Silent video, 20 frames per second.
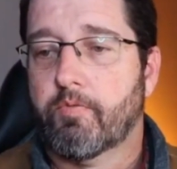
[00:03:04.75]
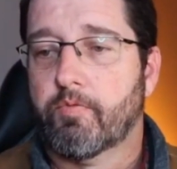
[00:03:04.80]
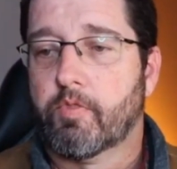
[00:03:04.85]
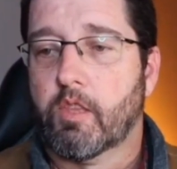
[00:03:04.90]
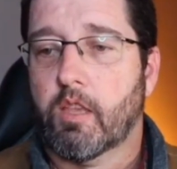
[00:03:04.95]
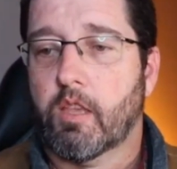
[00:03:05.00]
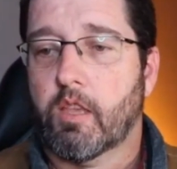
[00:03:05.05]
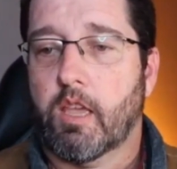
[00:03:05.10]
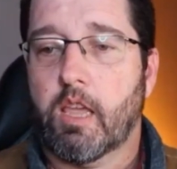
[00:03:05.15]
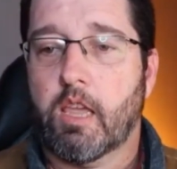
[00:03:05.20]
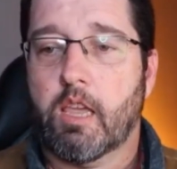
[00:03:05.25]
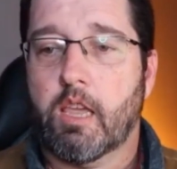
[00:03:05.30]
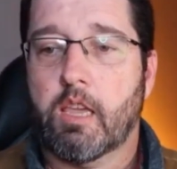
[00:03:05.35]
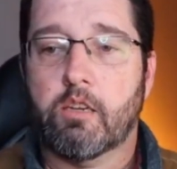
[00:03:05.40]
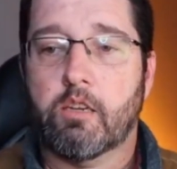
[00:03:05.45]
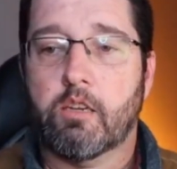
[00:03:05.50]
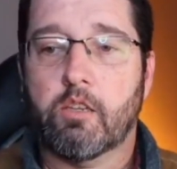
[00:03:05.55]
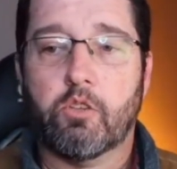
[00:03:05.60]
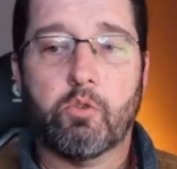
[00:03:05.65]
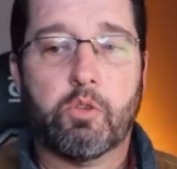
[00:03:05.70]

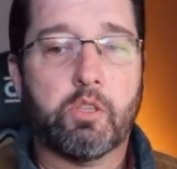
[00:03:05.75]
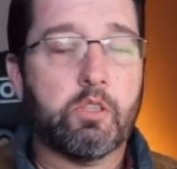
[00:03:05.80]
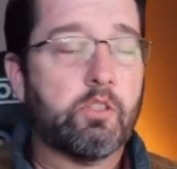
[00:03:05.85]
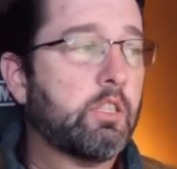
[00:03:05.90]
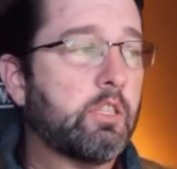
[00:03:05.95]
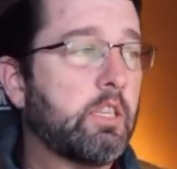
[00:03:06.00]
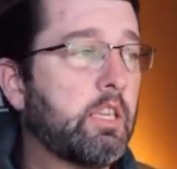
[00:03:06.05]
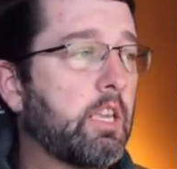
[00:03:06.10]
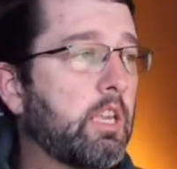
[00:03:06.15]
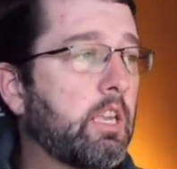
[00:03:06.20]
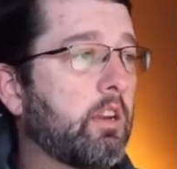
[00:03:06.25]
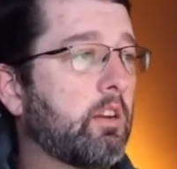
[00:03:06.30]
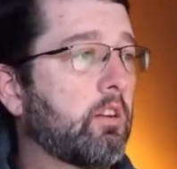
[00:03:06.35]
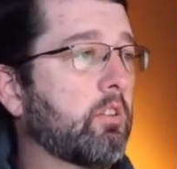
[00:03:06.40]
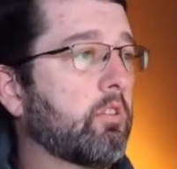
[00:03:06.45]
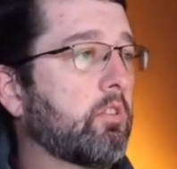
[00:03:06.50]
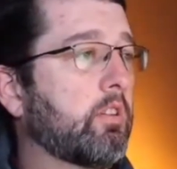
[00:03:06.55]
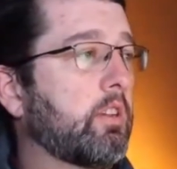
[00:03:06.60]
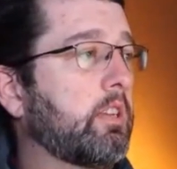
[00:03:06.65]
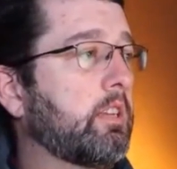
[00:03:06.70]
And you can see
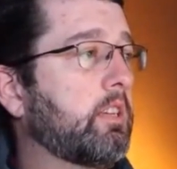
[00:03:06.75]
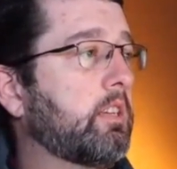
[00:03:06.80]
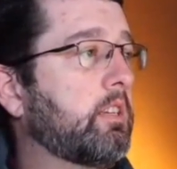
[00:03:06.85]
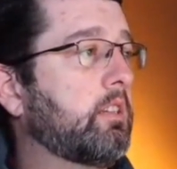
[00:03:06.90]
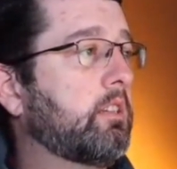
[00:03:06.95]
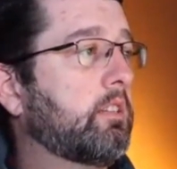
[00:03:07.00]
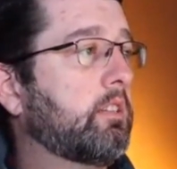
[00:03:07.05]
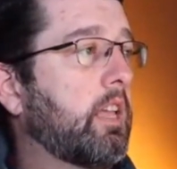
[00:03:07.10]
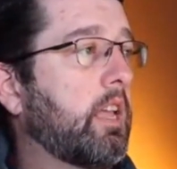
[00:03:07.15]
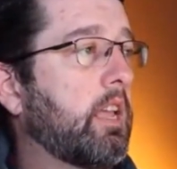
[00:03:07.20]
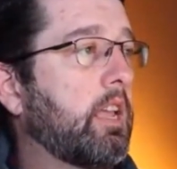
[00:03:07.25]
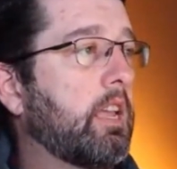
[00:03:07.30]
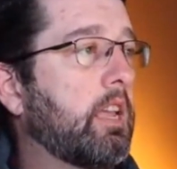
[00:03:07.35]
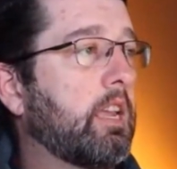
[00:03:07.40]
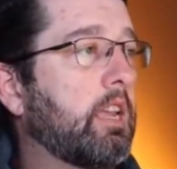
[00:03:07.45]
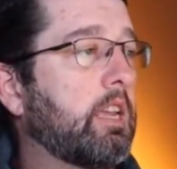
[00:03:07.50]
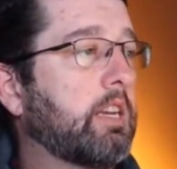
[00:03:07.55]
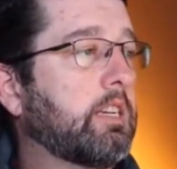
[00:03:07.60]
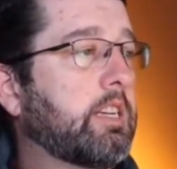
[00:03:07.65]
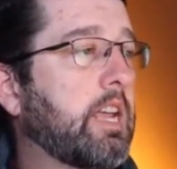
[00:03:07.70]
here is
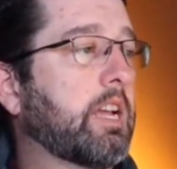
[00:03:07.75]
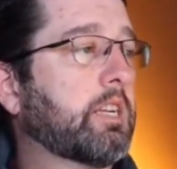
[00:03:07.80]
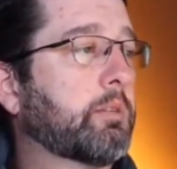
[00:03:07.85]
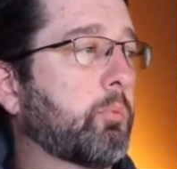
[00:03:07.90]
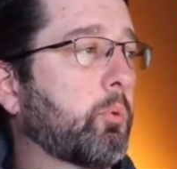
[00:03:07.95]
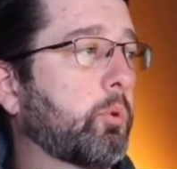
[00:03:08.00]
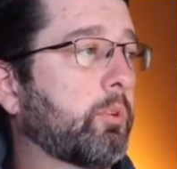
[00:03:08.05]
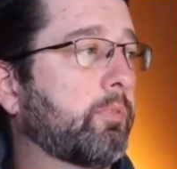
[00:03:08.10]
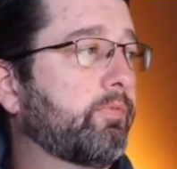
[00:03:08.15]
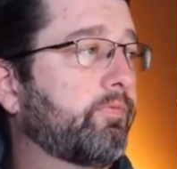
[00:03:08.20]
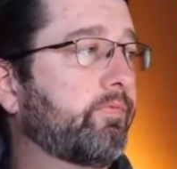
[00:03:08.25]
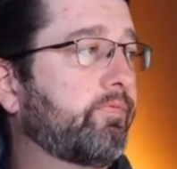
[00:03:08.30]
a dashboard.